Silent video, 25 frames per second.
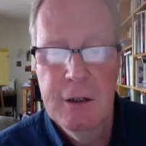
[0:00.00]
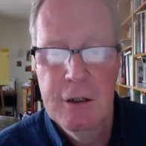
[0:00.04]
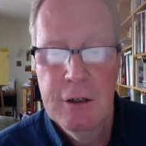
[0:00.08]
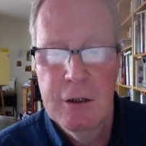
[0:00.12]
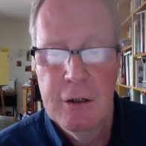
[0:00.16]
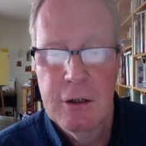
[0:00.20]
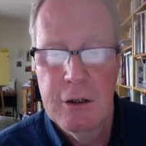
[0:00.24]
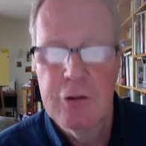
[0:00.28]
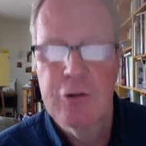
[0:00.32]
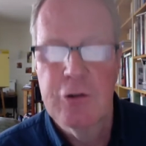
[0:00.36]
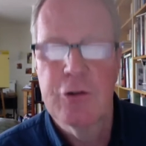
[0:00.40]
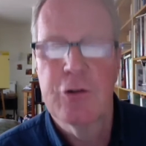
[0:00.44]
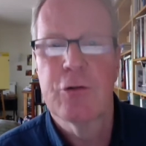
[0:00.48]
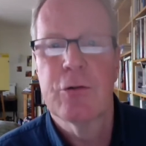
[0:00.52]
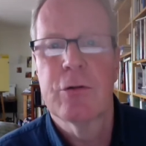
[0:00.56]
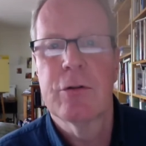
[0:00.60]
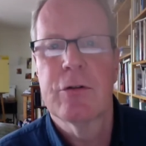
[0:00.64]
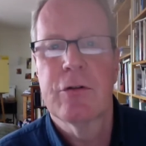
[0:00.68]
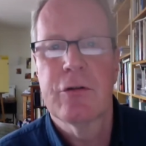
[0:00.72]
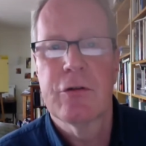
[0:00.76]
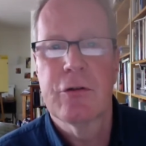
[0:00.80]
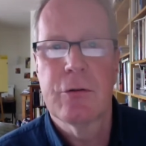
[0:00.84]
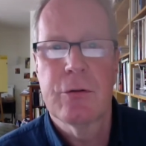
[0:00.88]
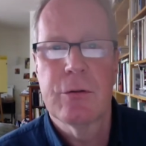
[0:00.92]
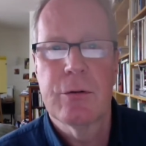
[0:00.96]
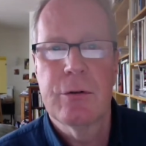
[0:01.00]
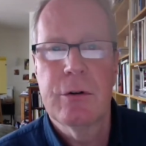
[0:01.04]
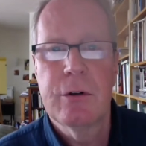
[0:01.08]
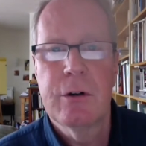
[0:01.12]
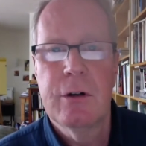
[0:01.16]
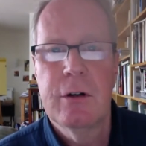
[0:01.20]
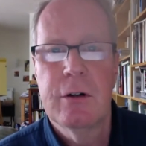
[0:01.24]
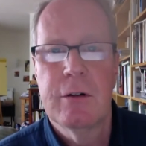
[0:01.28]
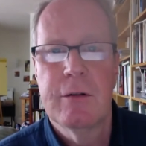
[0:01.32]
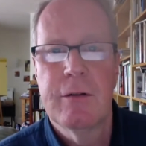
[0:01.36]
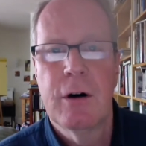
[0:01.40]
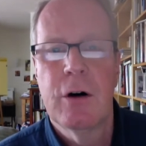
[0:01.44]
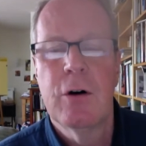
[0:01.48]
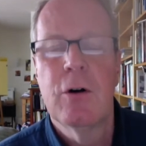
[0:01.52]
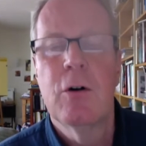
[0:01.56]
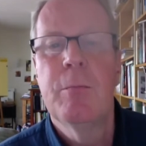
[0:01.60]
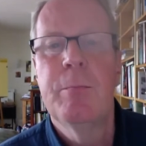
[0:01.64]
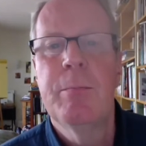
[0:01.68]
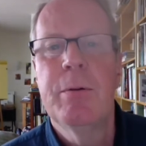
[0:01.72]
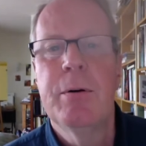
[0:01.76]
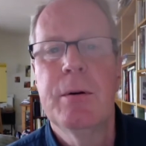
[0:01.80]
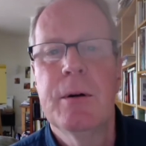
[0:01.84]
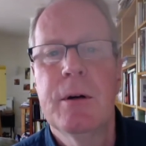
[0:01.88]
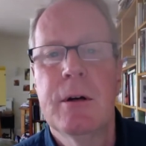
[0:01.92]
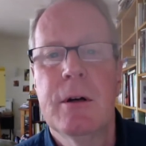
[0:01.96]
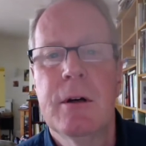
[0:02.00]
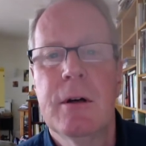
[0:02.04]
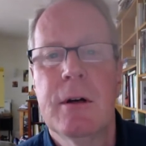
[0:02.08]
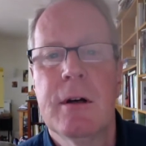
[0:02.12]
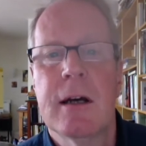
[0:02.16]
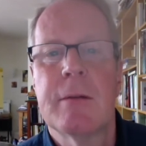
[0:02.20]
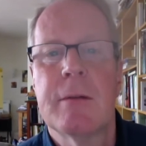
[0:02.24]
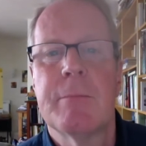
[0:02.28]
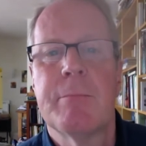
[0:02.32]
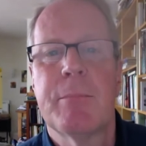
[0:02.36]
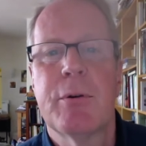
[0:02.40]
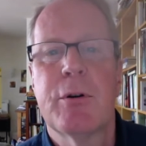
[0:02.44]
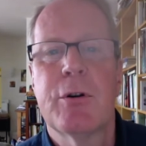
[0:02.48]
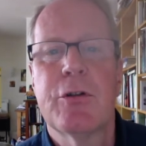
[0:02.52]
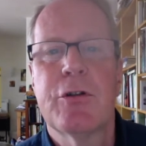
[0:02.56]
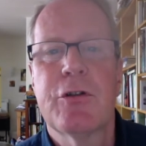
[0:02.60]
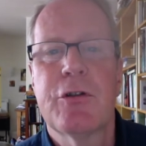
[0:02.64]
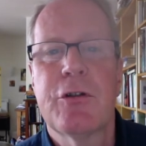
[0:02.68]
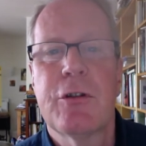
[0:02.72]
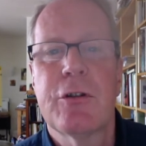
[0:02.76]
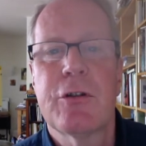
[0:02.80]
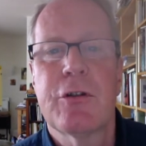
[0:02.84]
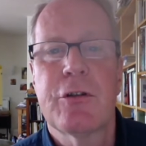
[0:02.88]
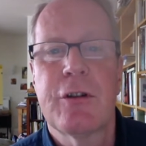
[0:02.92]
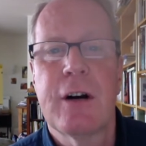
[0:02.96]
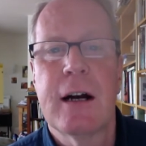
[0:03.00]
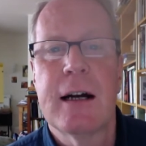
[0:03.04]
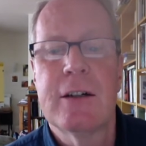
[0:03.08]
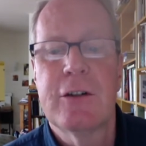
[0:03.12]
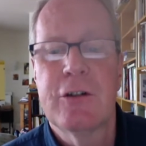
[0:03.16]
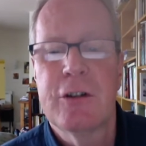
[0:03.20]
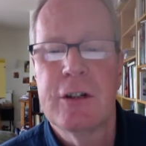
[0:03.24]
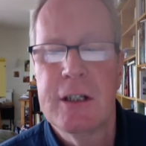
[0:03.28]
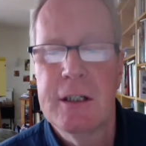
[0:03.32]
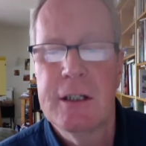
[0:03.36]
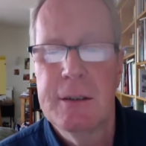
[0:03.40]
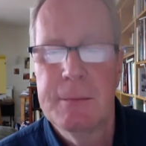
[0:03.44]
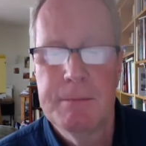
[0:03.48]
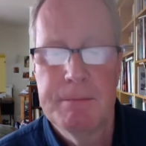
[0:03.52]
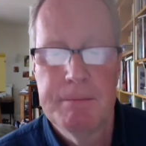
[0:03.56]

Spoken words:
a short story of hope and personal tragedy.